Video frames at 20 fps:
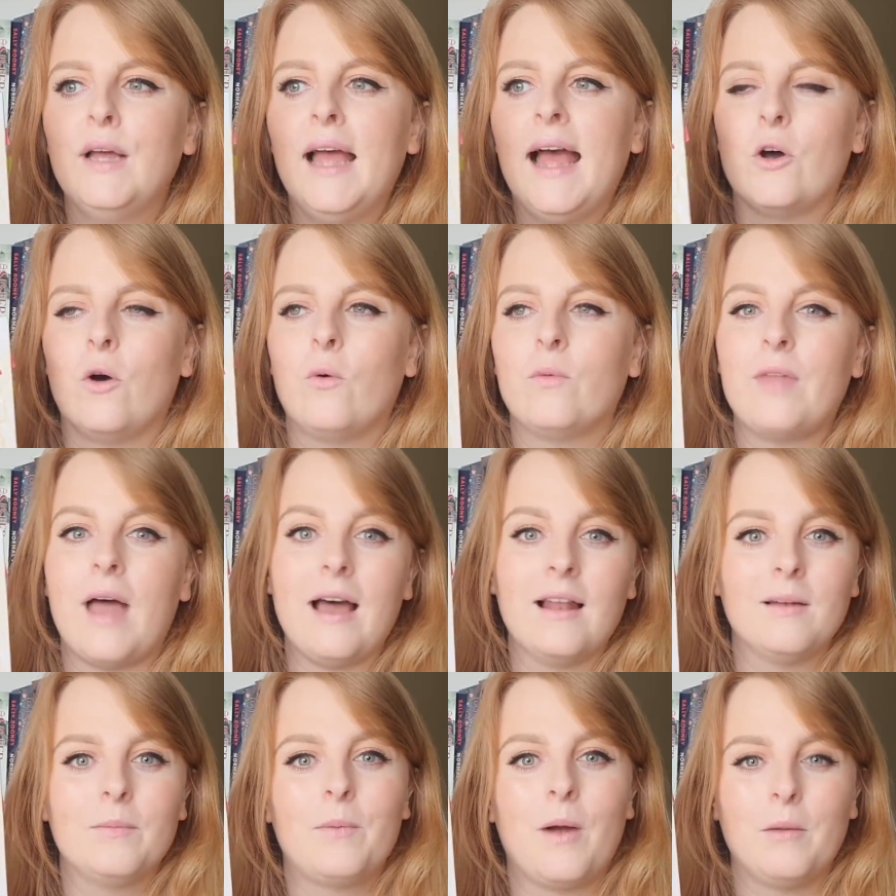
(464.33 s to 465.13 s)
So
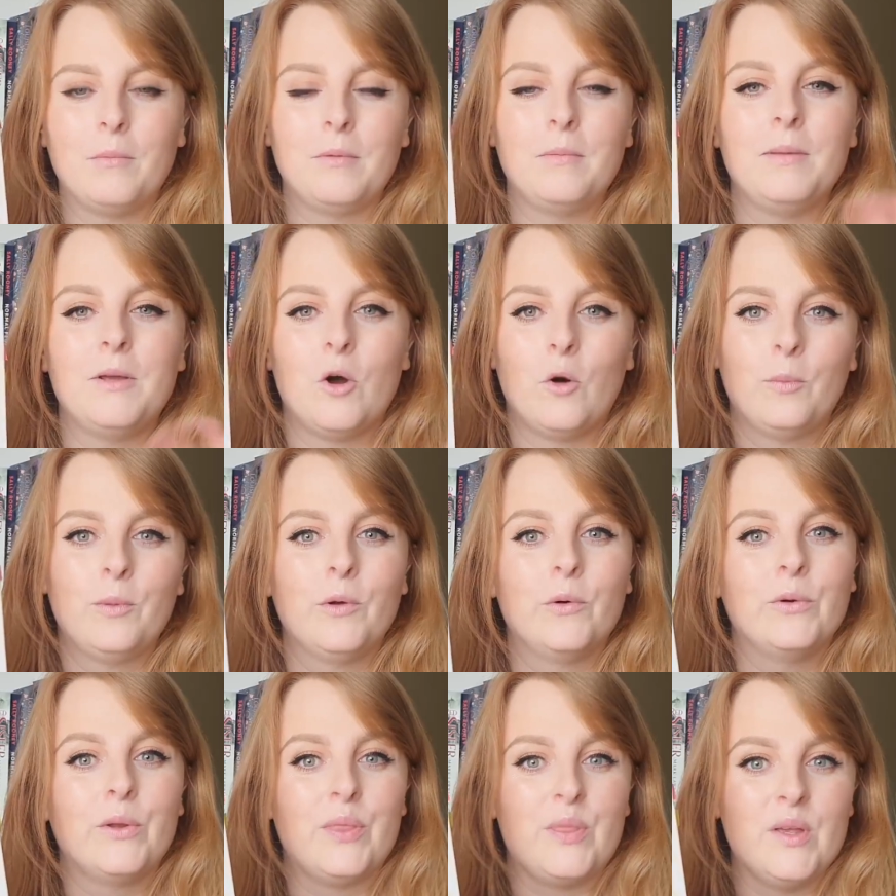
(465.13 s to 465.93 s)
that'll probably be
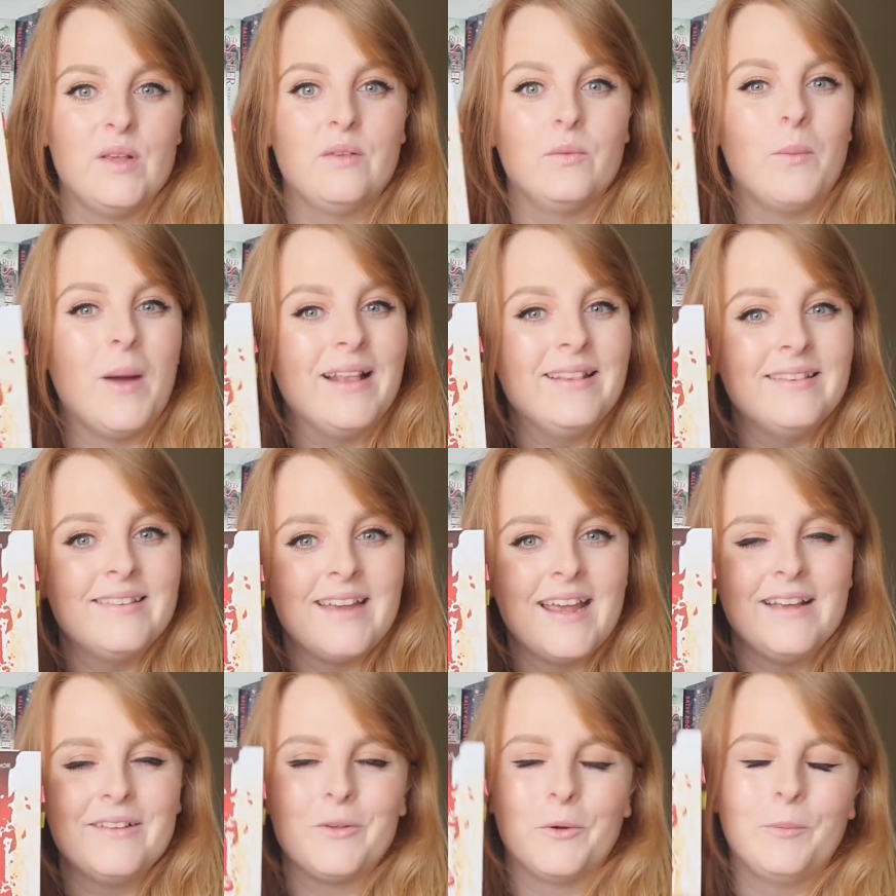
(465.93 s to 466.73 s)
uploaded this
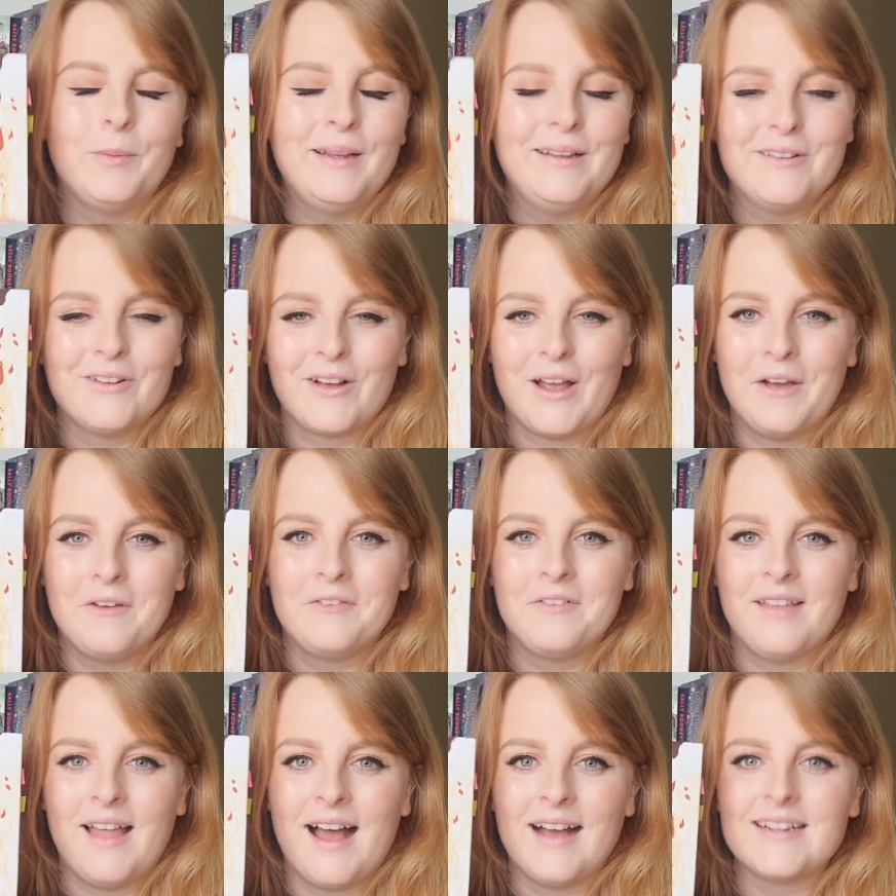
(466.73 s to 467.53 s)
Wednesday, so please look out
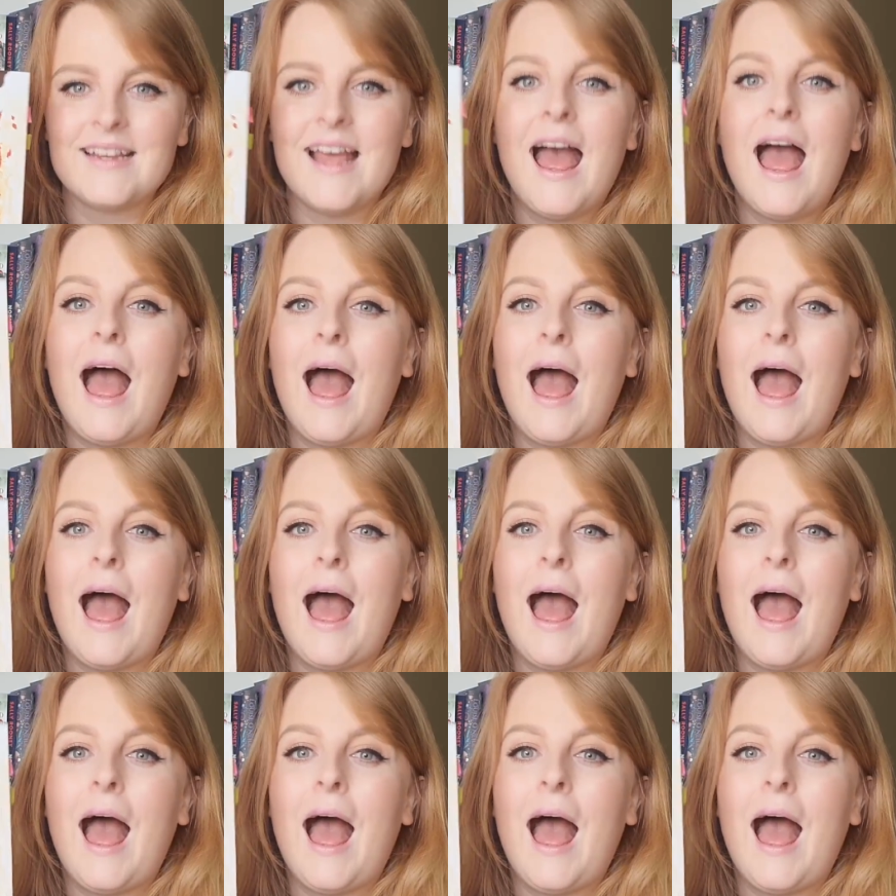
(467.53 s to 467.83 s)
for that.